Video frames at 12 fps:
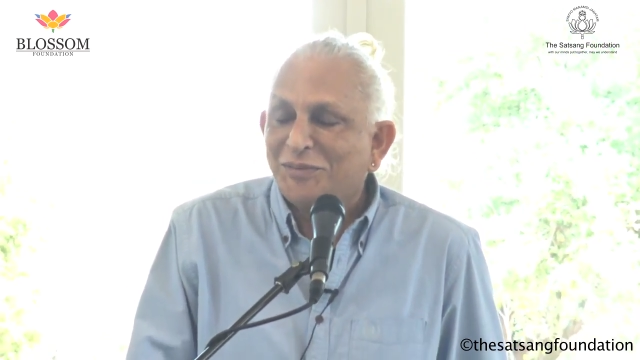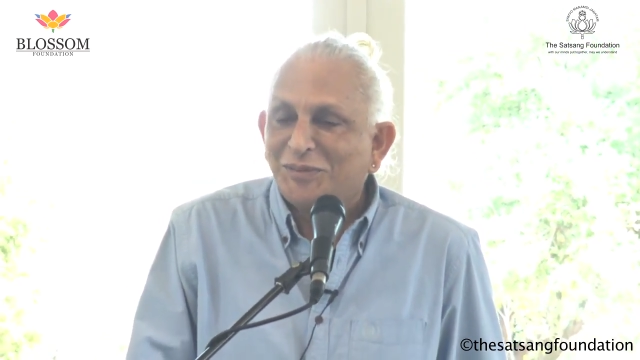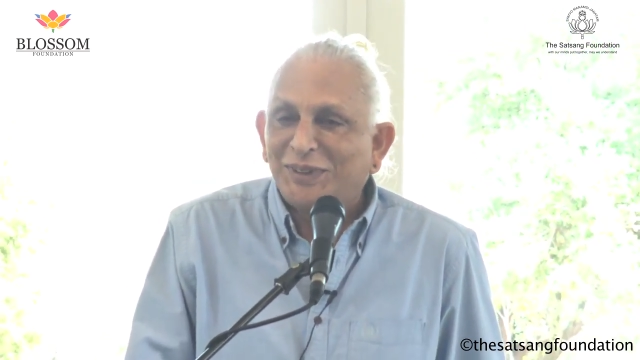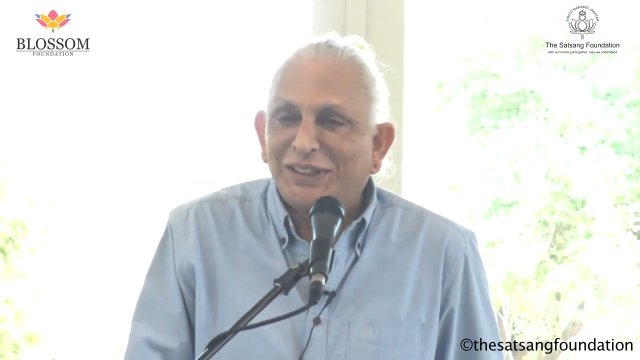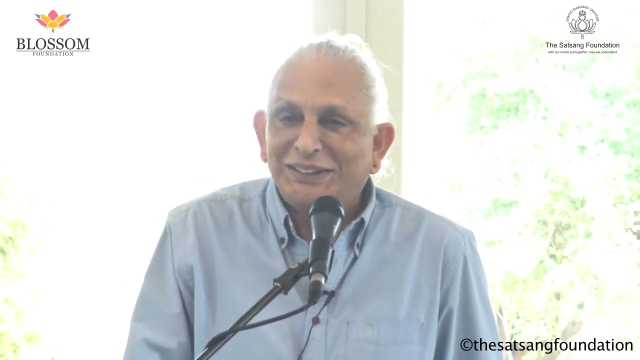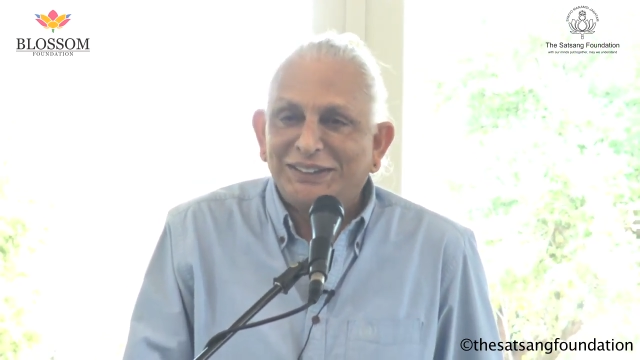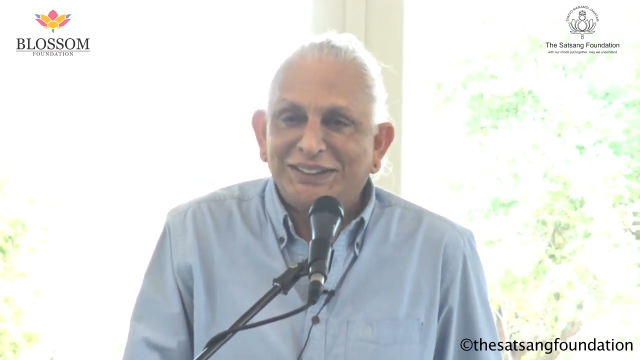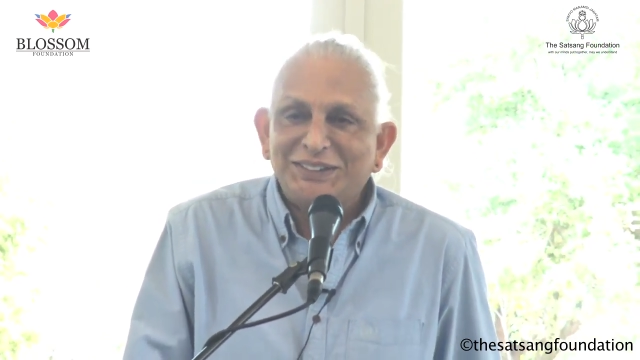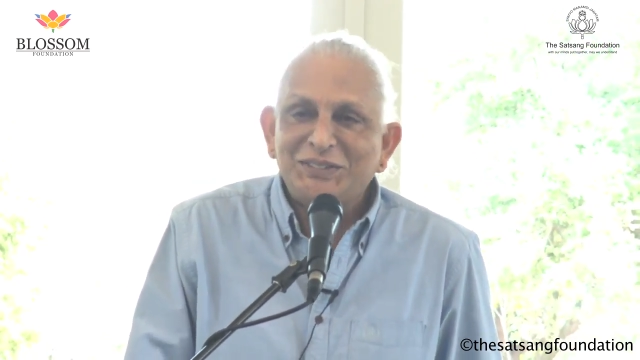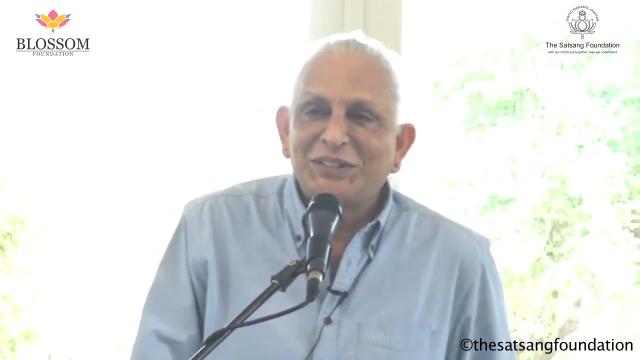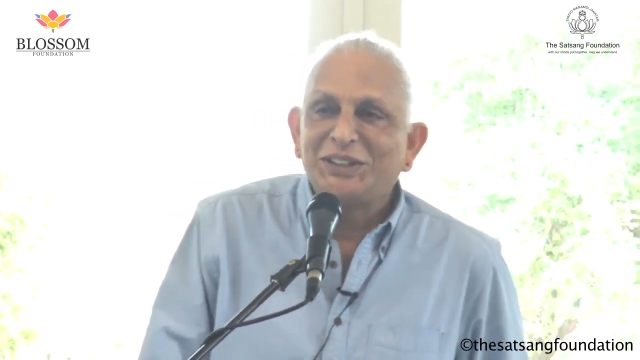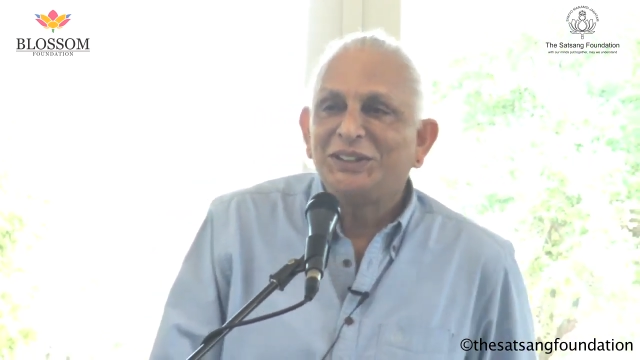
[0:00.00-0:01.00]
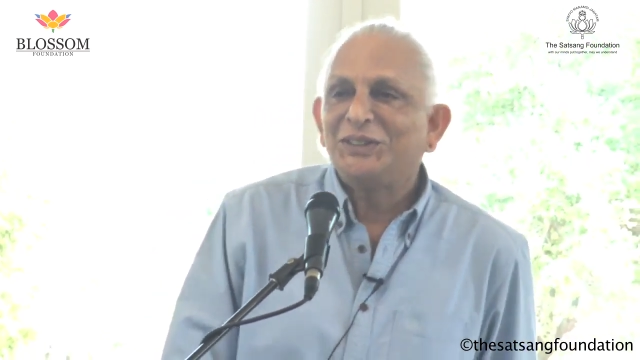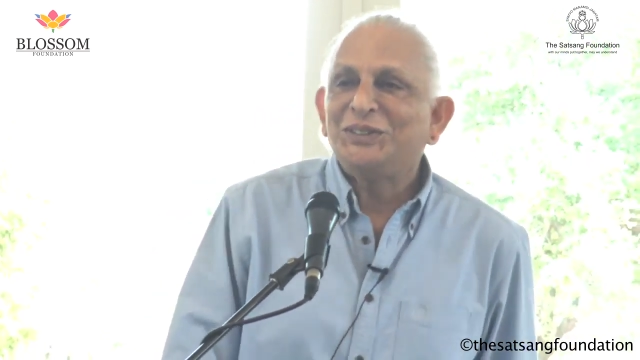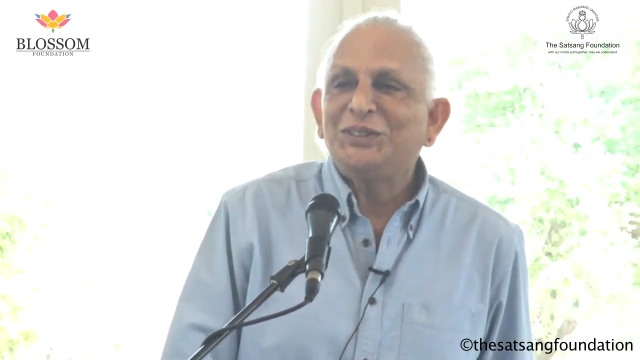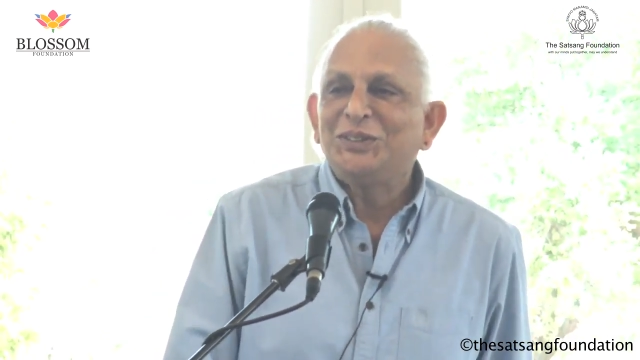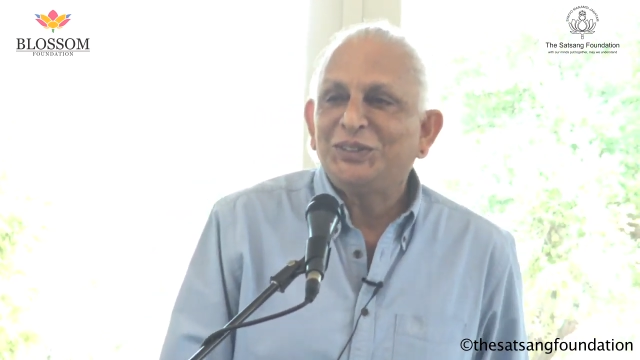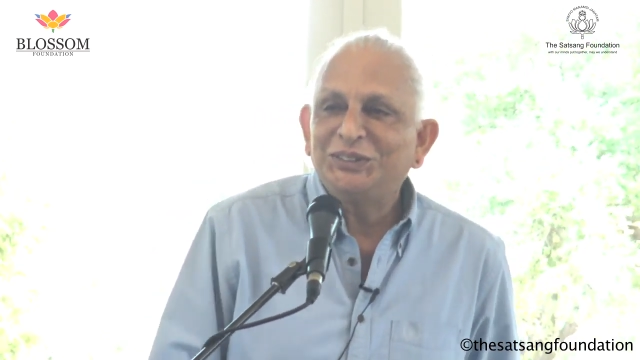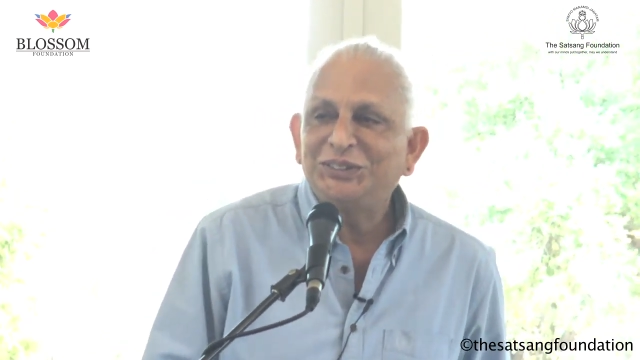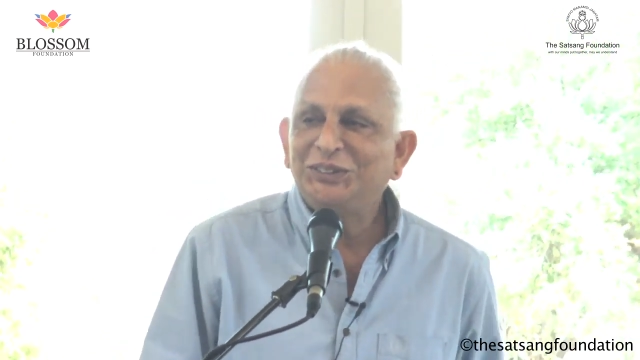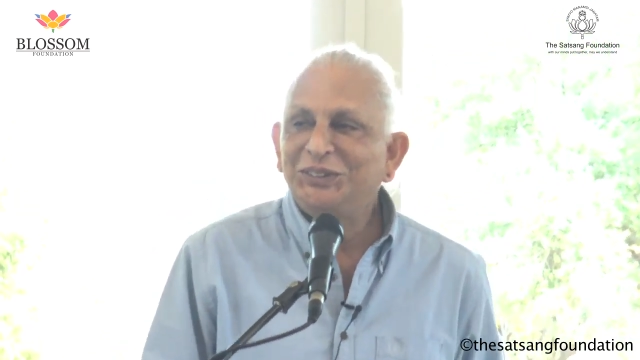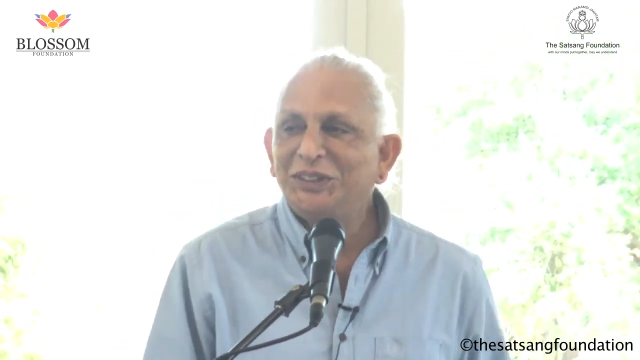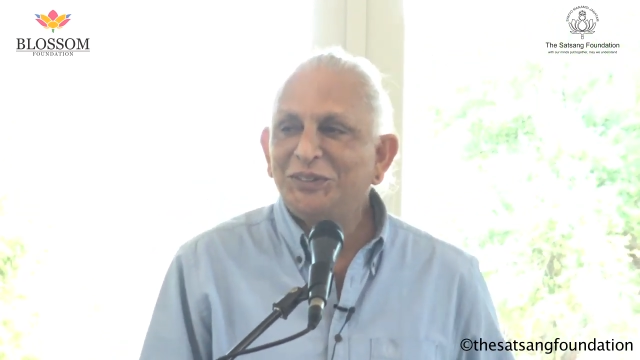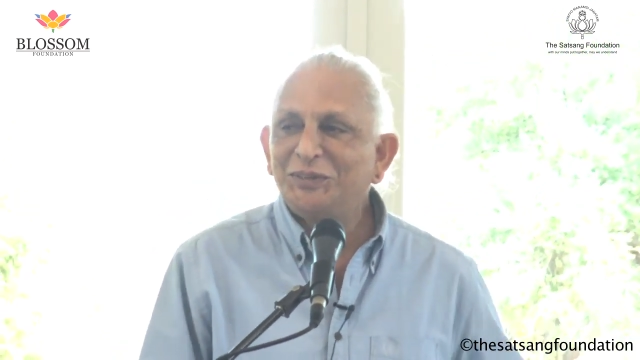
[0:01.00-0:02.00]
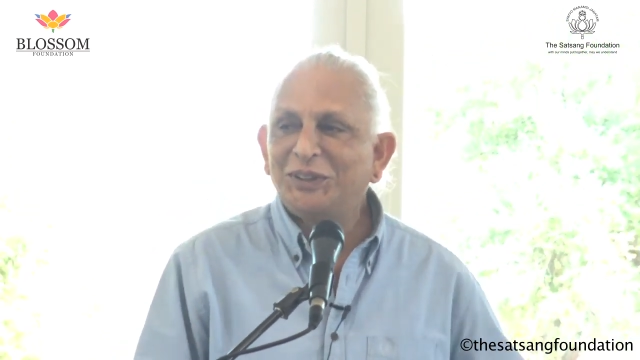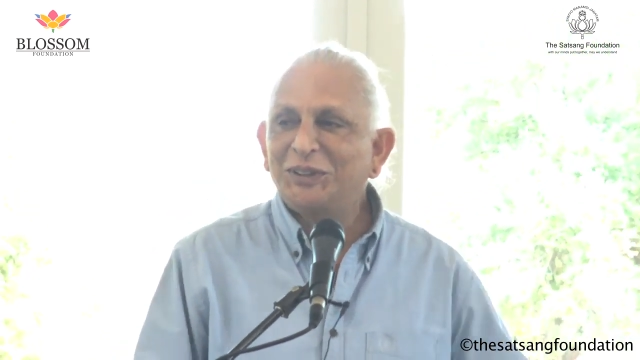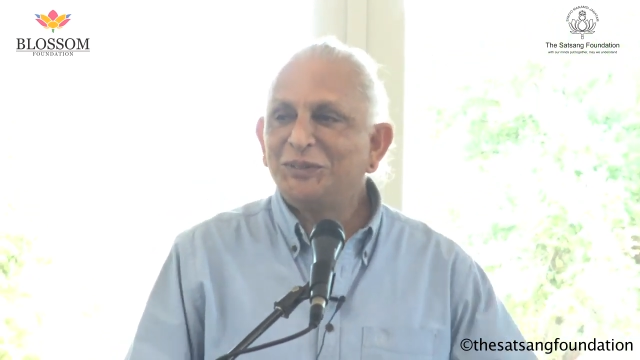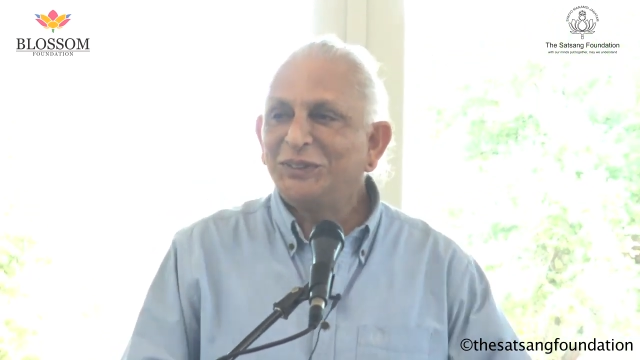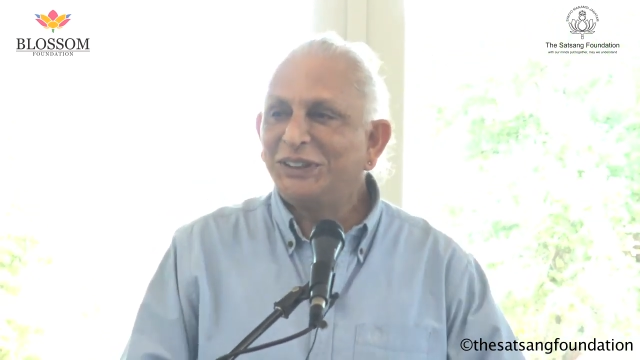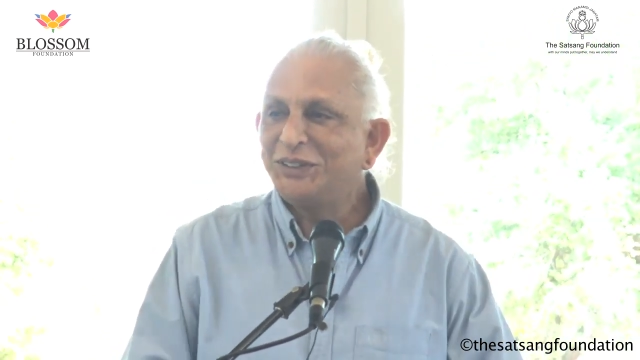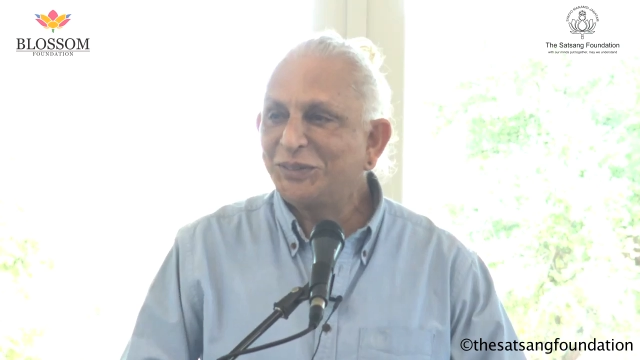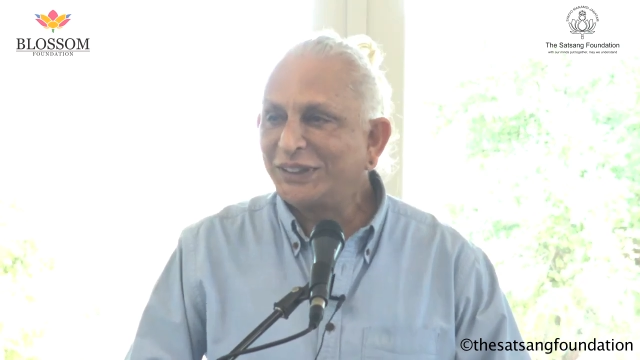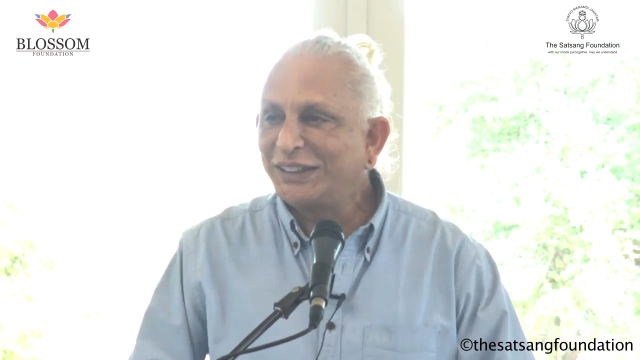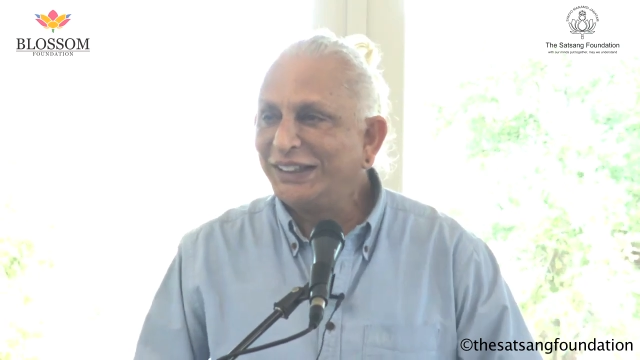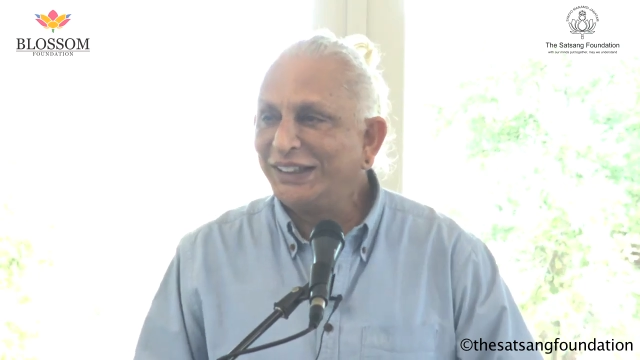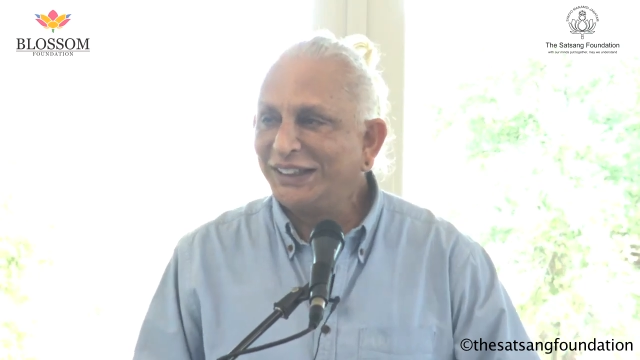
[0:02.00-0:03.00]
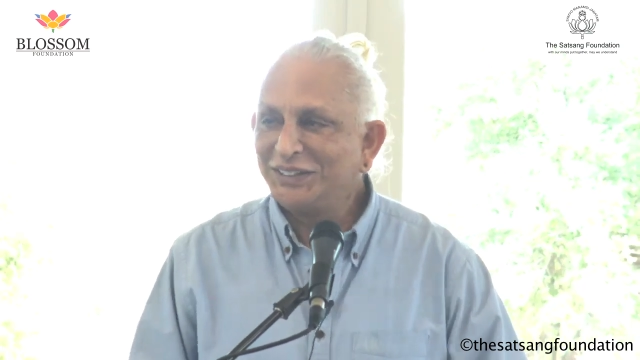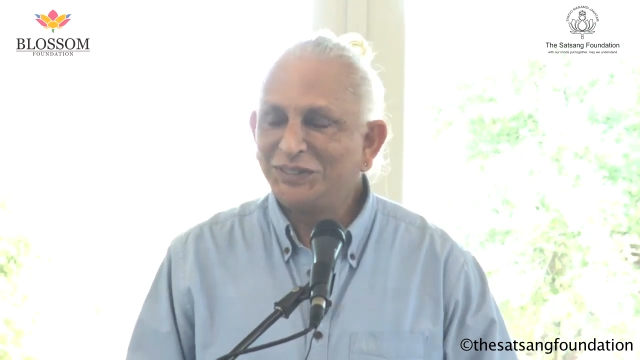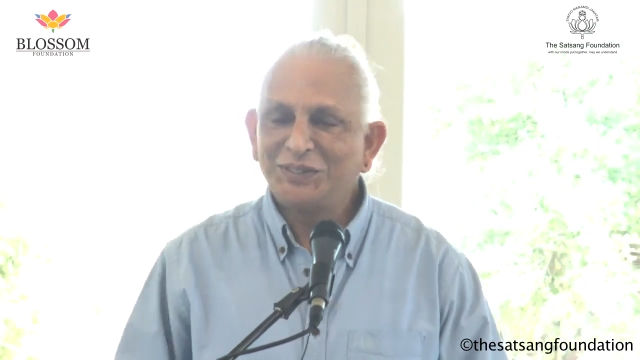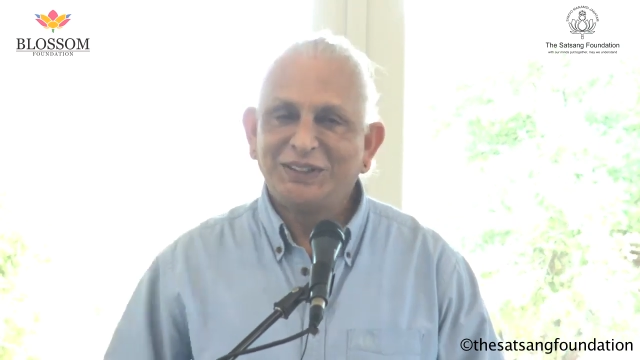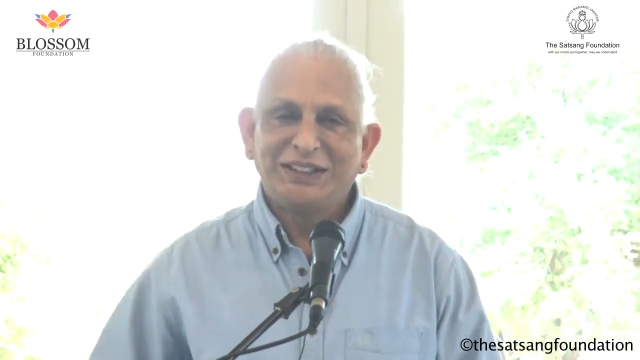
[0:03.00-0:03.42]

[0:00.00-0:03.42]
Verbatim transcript: but when you do the Brahmari pranayama,